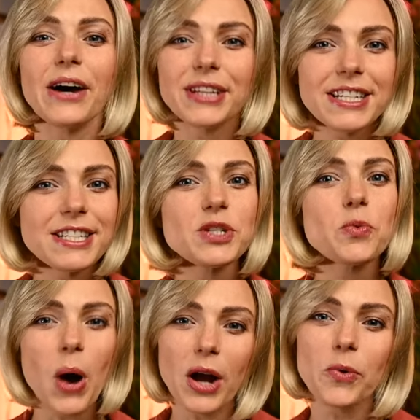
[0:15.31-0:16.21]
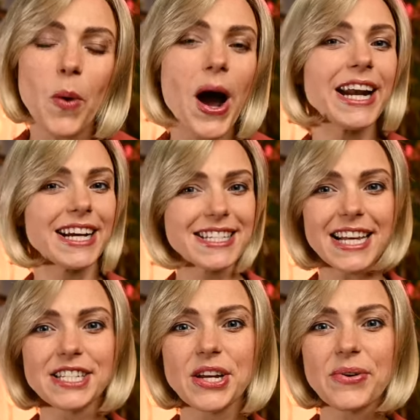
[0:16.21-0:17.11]
this is one wine
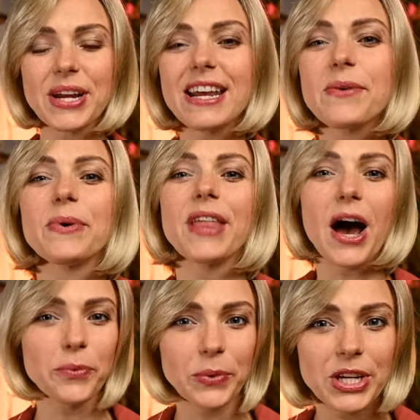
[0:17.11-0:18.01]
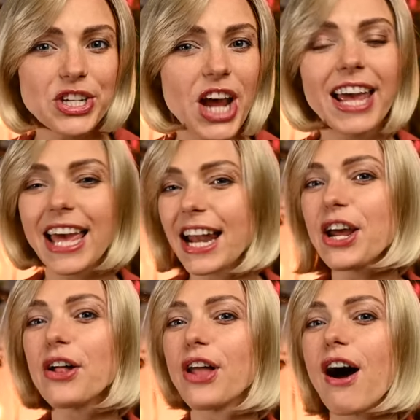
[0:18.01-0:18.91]
accessory without which I can
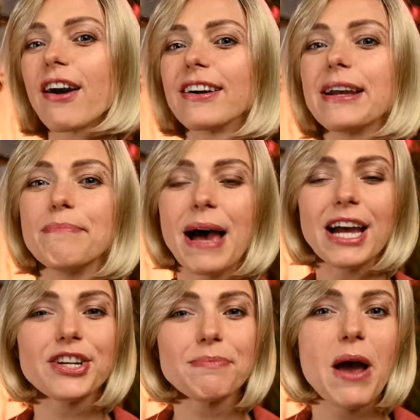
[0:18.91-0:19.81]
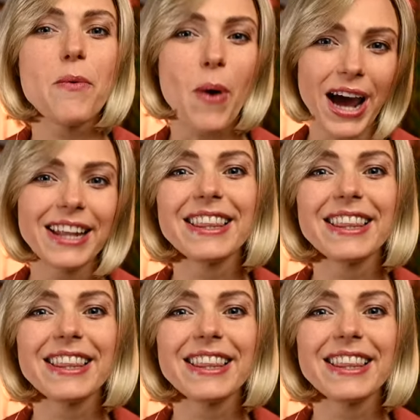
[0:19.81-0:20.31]
no longer imagine my wine